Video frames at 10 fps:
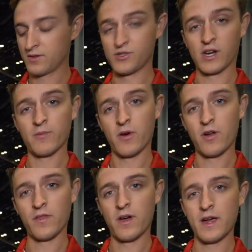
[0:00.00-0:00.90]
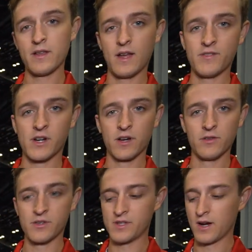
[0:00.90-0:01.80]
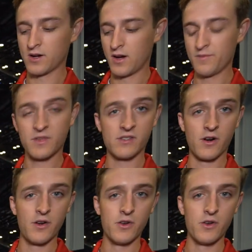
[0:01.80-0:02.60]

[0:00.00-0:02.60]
Check them out online, livetargetlures.com. These are our